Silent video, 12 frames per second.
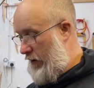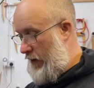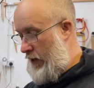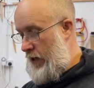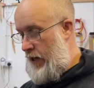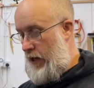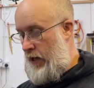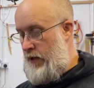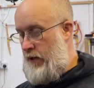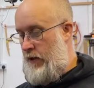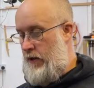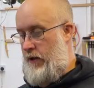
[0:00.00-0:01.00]
in
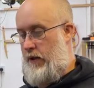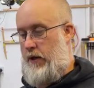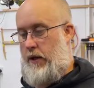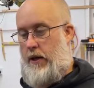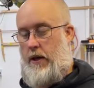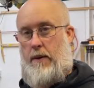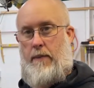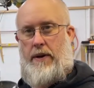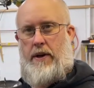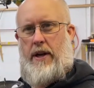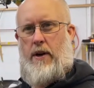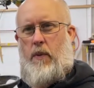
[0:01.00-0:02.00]
here, um, I
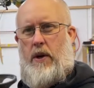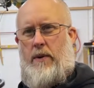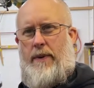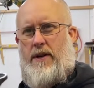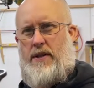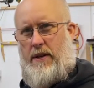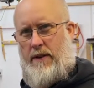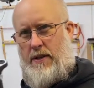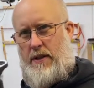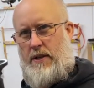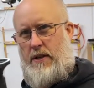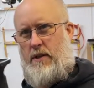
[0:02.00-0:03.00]
don't know how well you'll be able to see this
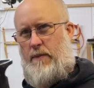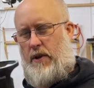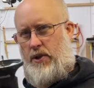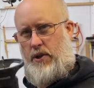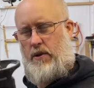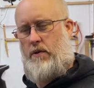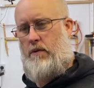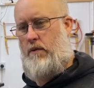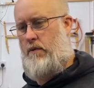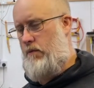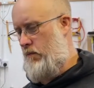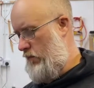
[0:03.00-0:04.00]
distance, but I'll show you
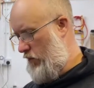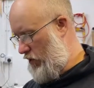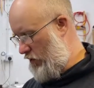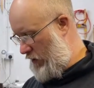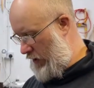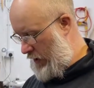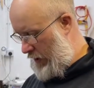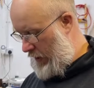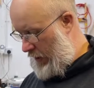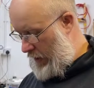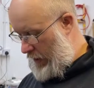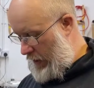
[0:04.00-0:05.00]
shortly.
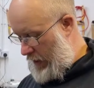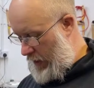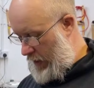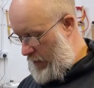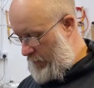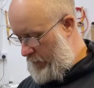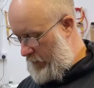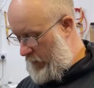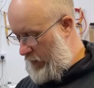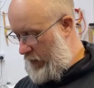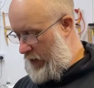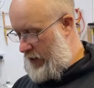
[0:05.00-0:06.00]
Um,
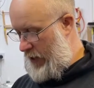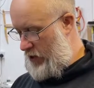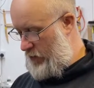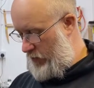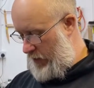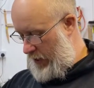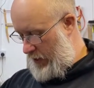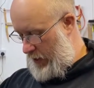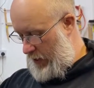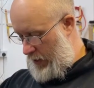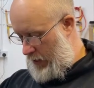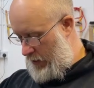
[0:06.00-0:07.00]
the attachment on the end
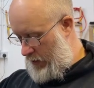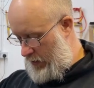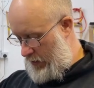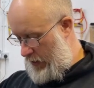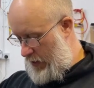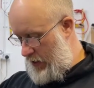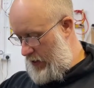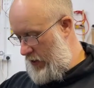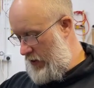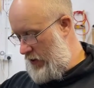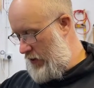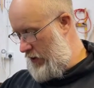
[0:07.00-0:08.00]
here
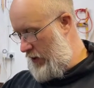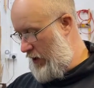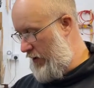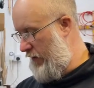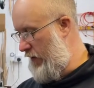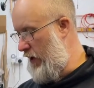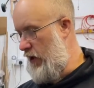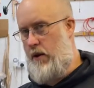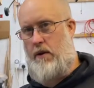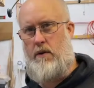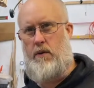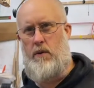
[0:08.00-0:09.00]
is, I think,
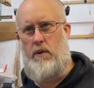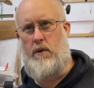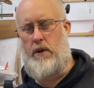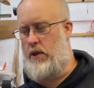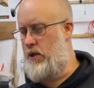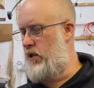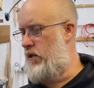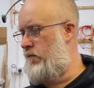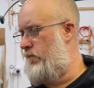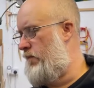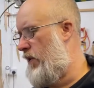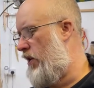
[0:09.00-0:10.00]
called a
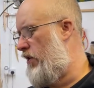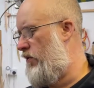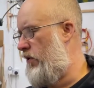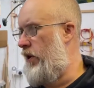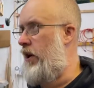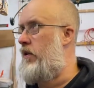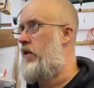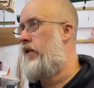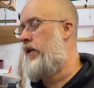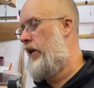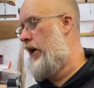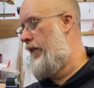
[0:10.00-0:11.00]
spiral. No,
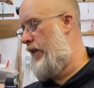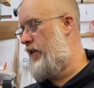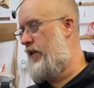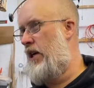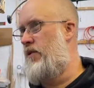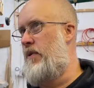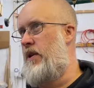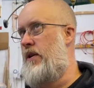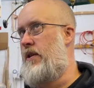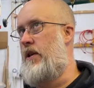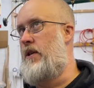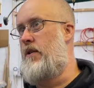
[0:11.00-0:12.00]
this attachment
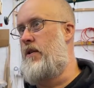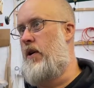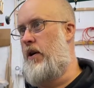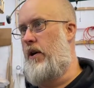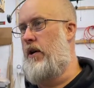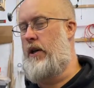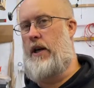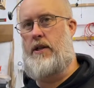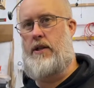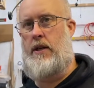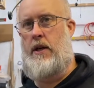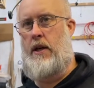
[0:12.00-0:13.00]
is a tile
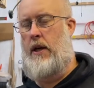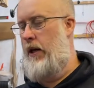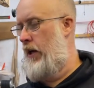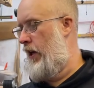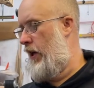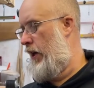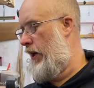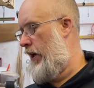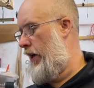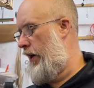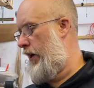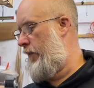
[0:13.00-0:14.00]
cutter.
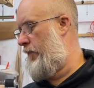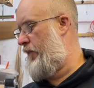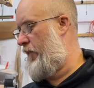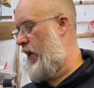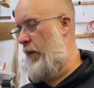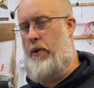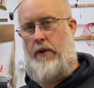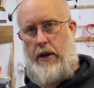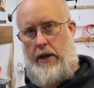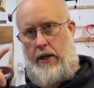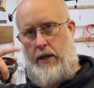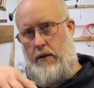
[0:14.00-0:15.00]
Um, I'll put the
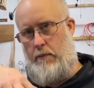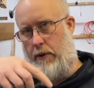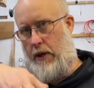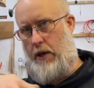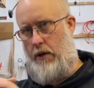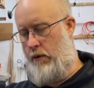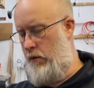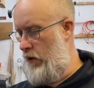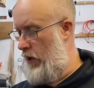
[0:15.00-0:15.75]
link below.